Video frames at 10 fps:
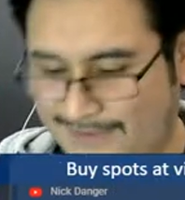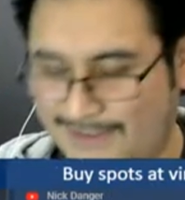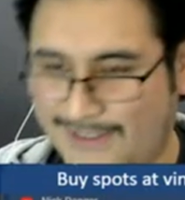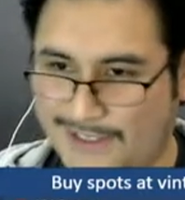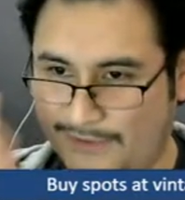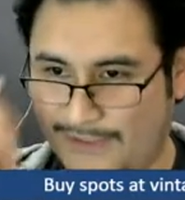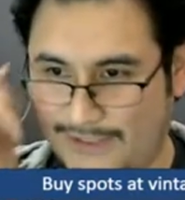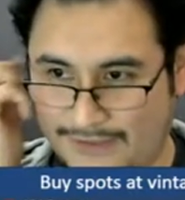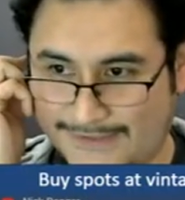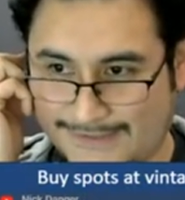can you
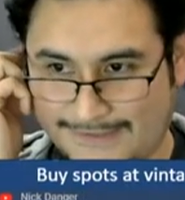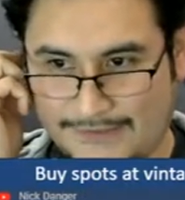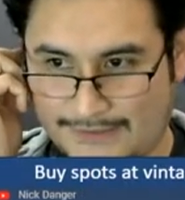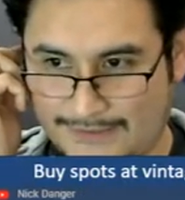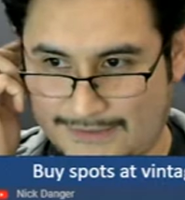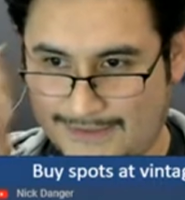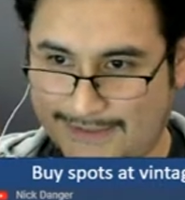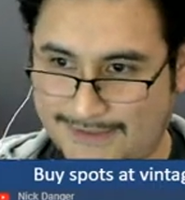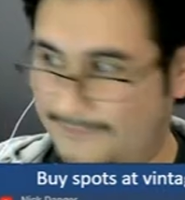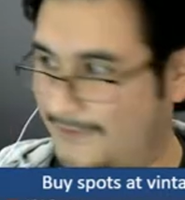hear us?
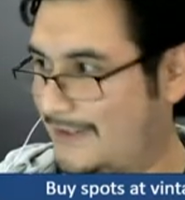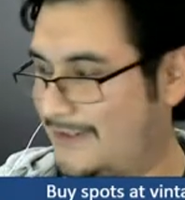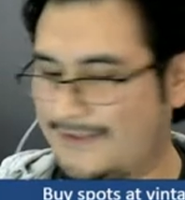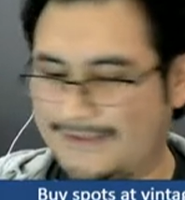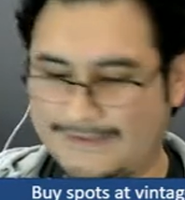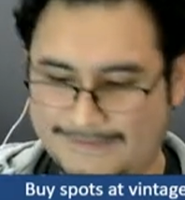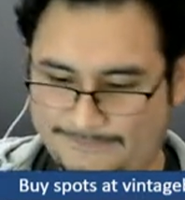I don't know if they can hear us.